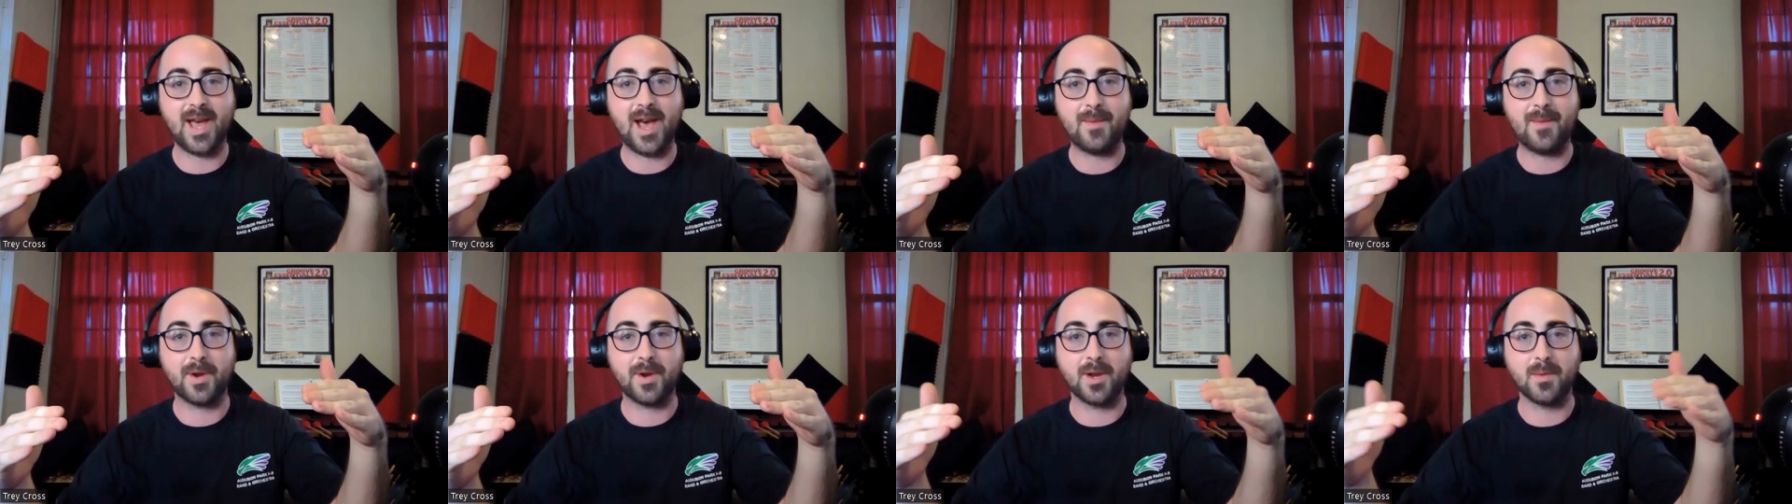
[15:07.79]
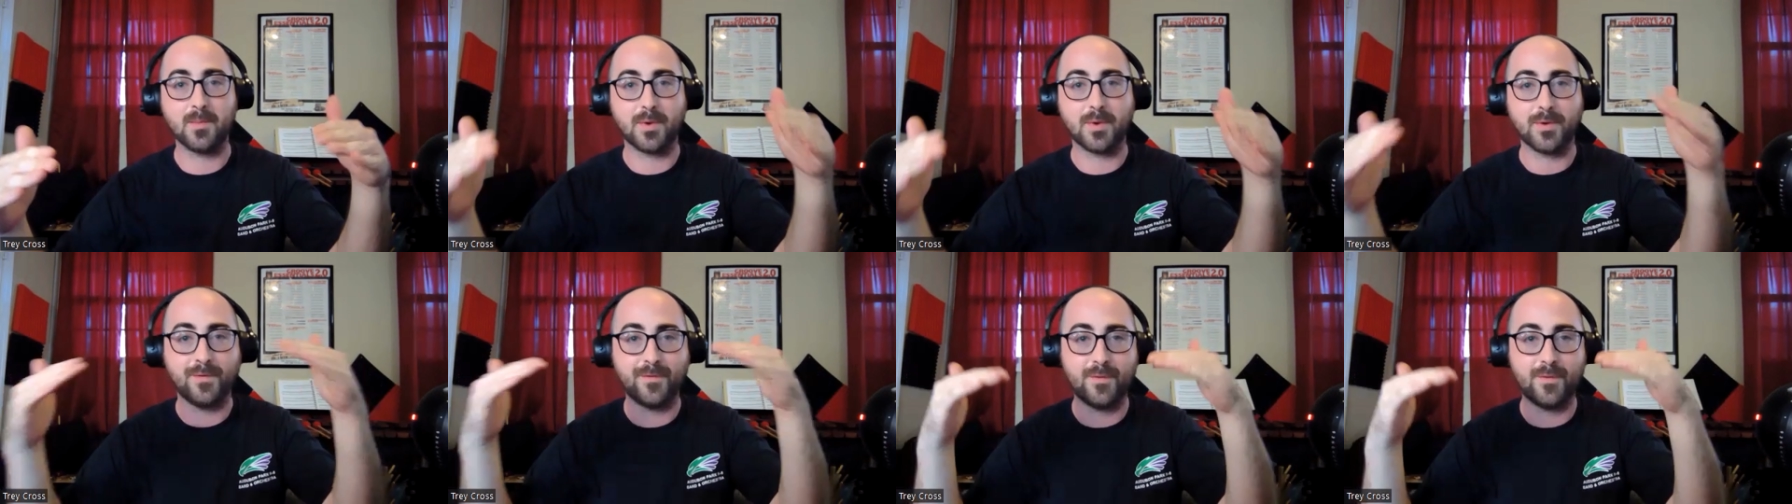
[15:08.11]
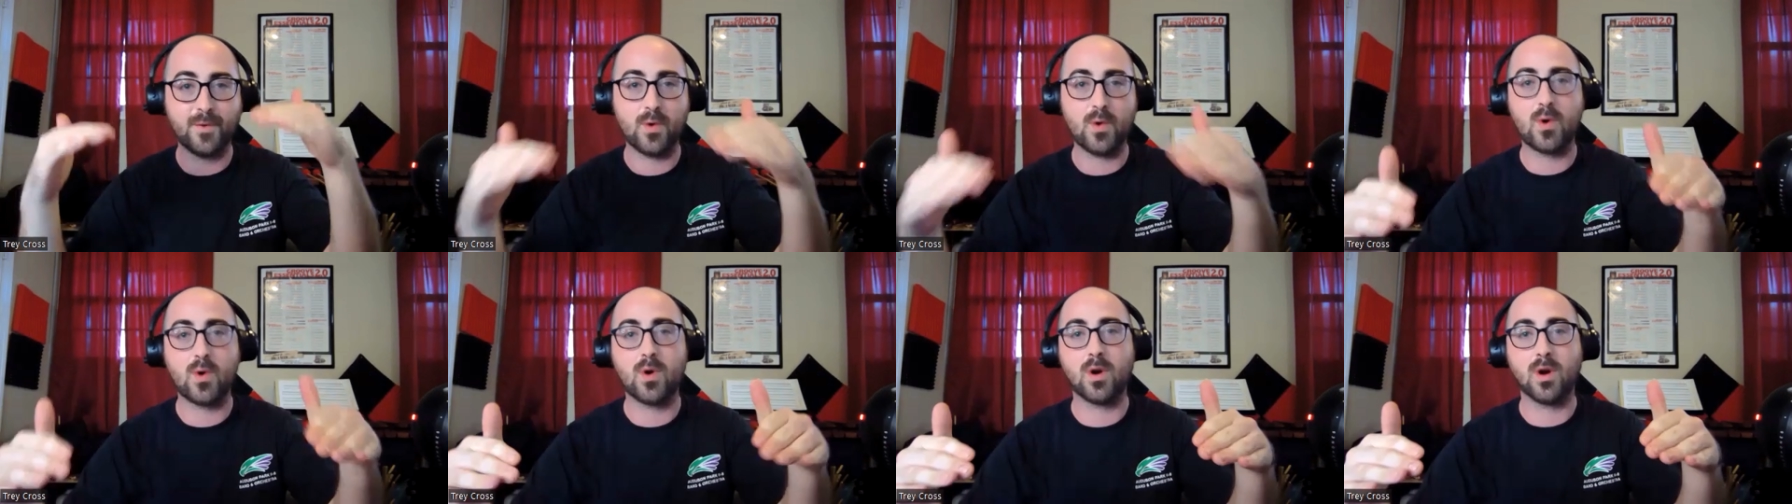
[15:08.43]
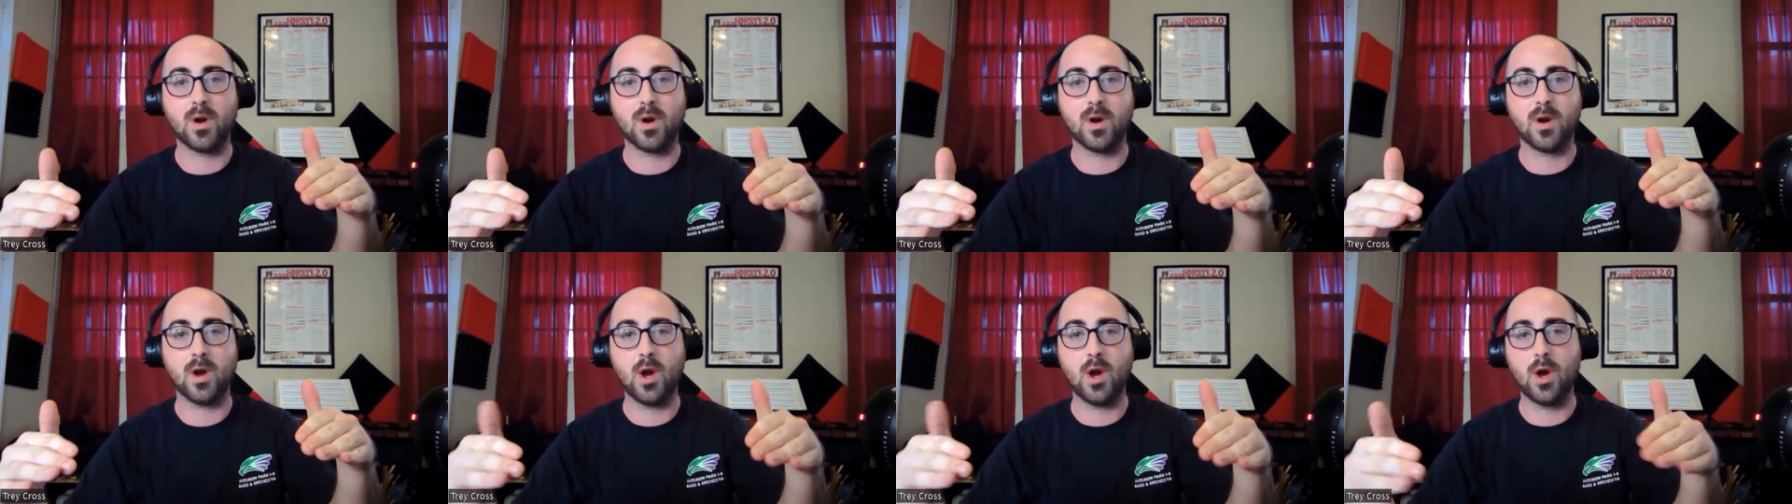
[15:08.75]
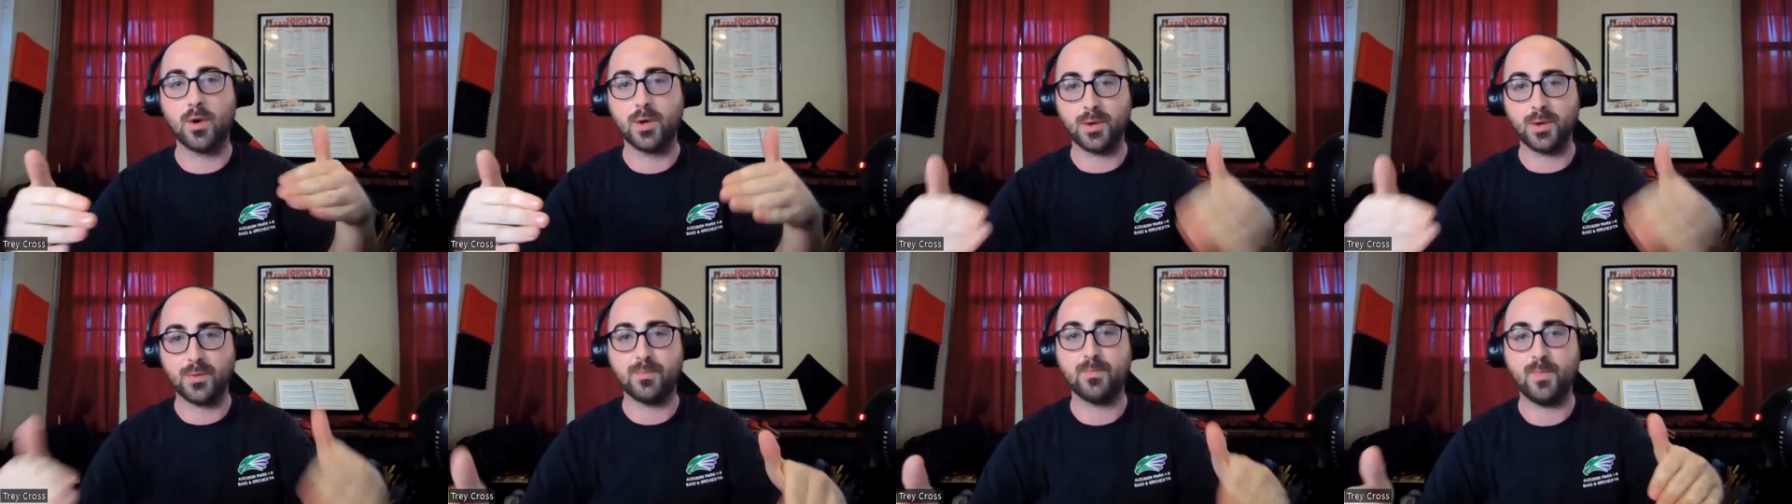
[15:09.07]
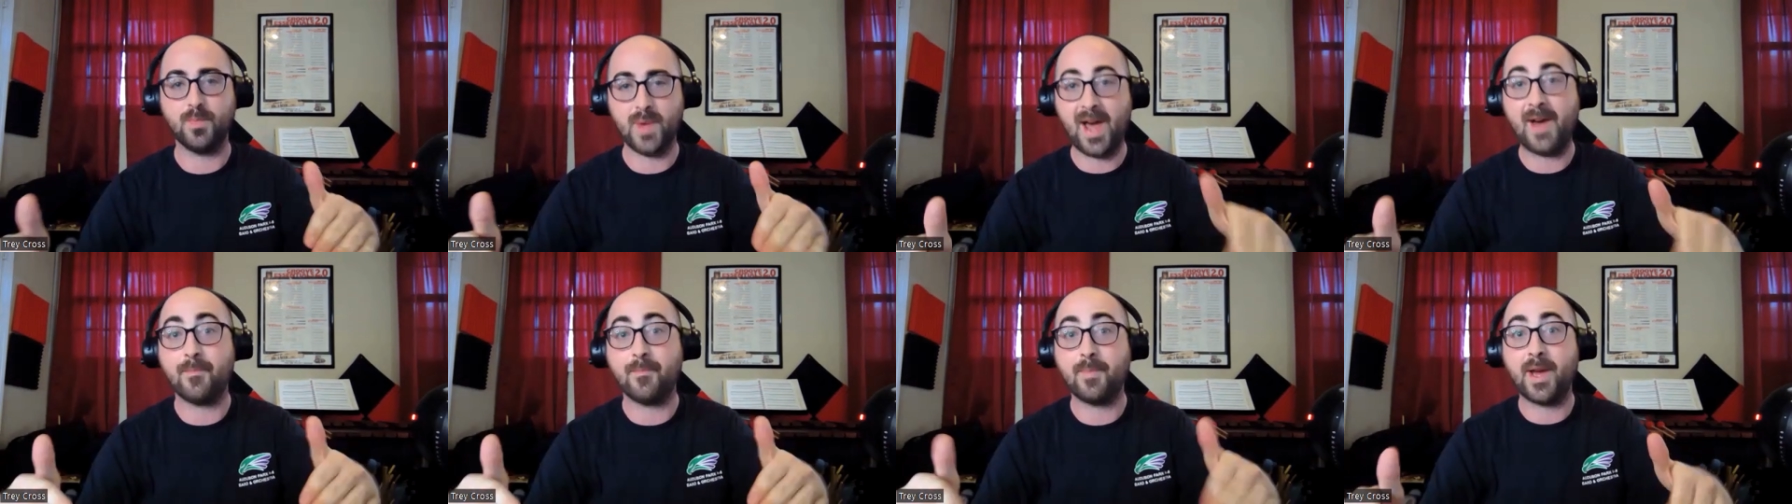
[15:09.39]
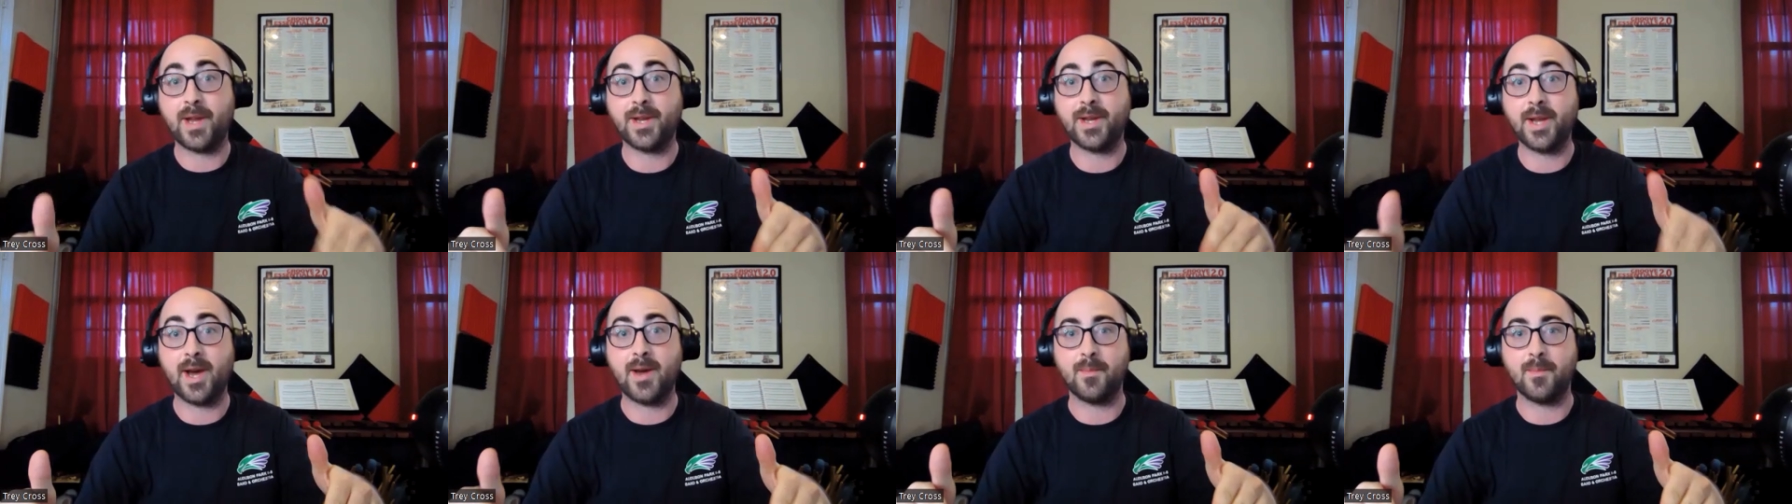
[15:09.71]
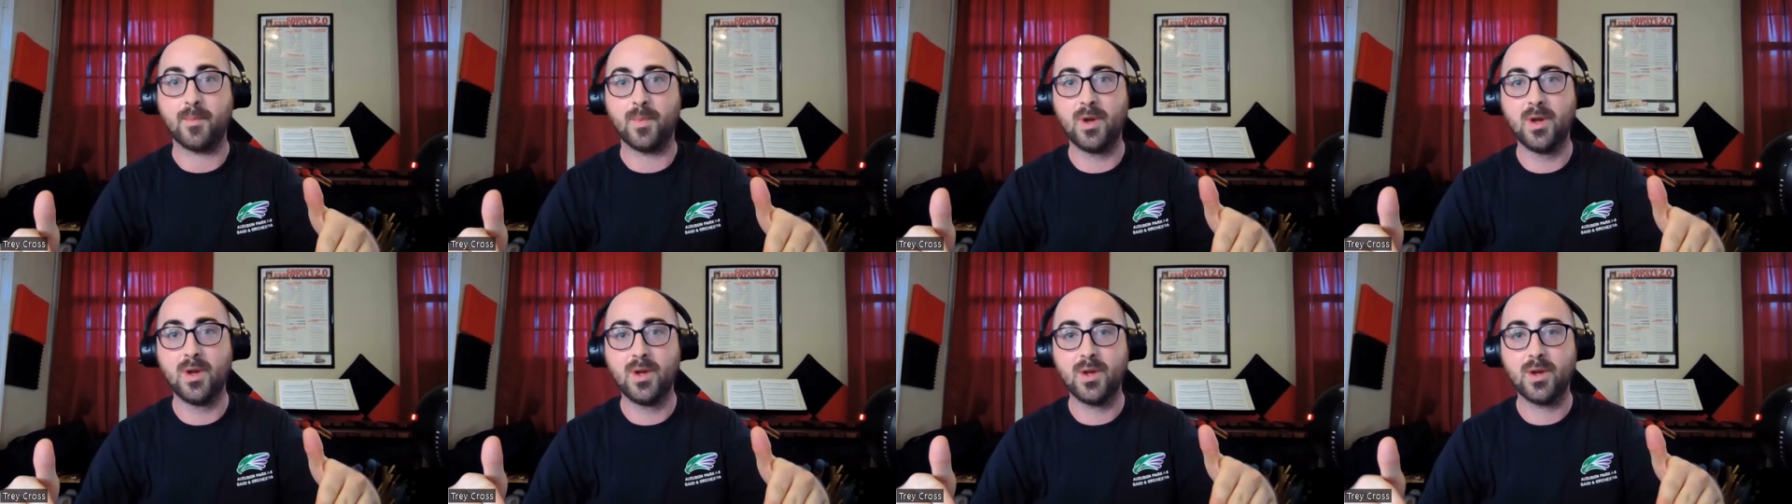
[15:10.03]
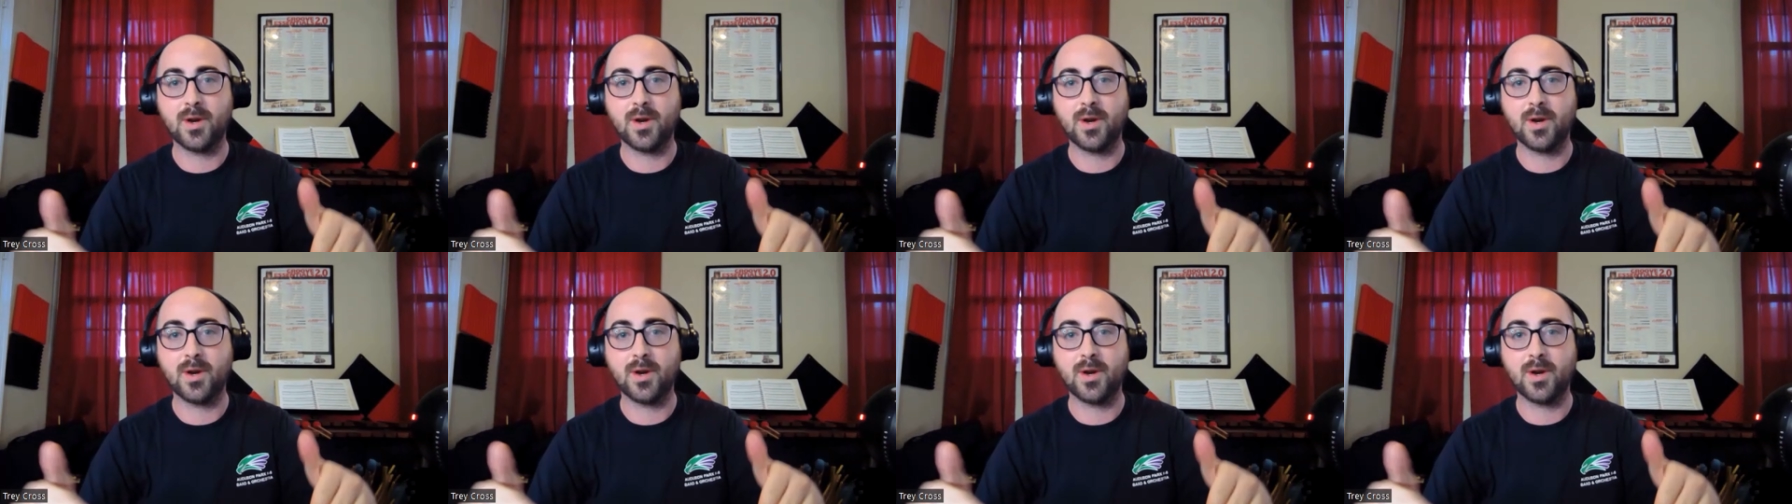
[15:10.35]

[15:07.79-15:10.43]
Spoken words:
happening before, oh, you have bad time.